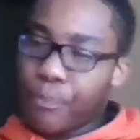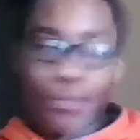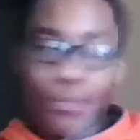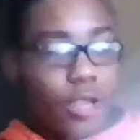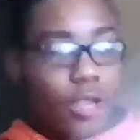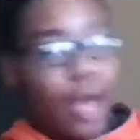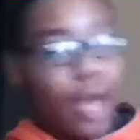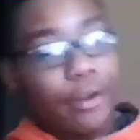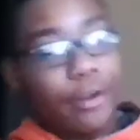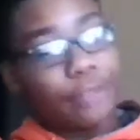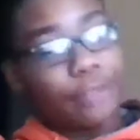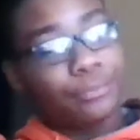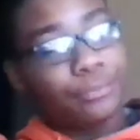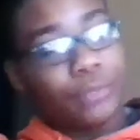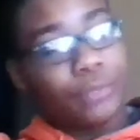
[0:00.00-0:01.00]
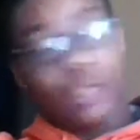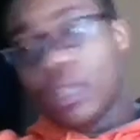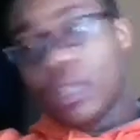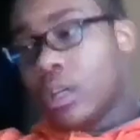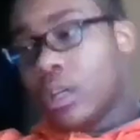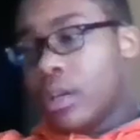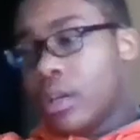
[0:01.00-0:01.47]
don't know.
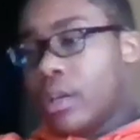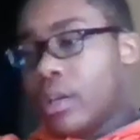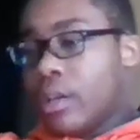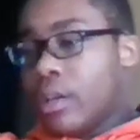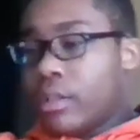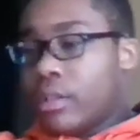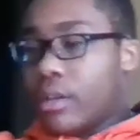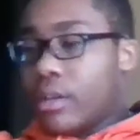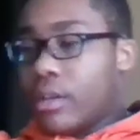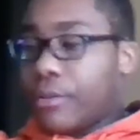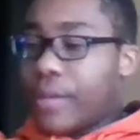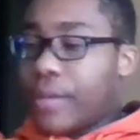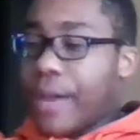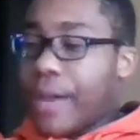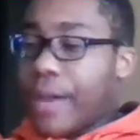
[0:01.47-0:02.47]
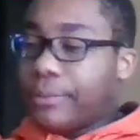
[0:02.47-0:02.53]
So yeah.